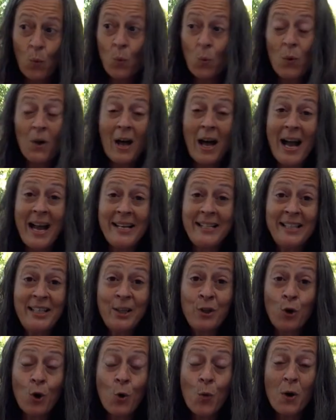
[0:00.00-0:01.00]
Well, I
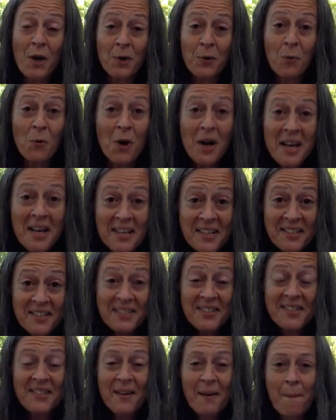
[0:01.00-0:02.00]
didn't know what it
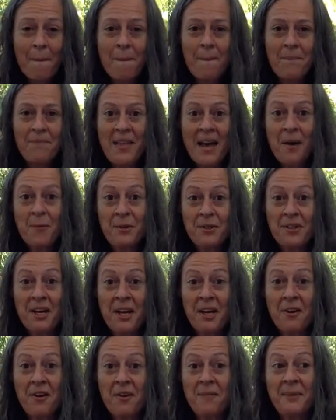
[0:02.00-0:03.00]
was, that which
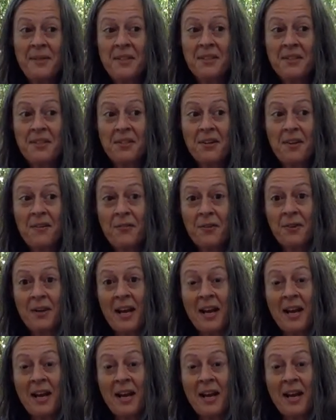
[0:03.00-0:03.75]
cannot be discovered.